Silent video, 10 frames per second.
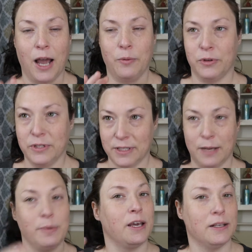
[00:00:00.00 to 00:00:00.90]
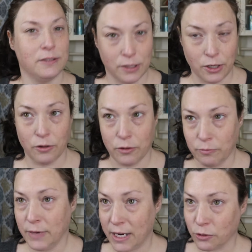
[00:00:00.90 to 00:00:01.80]
I will say, because you know the
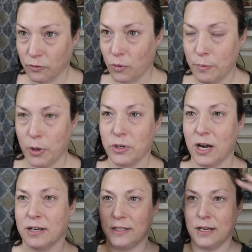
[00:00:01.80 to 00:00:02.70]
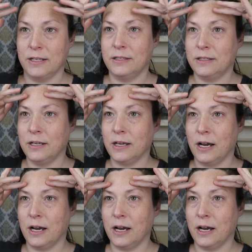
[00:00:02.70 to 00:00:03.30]
nature of what Botox does,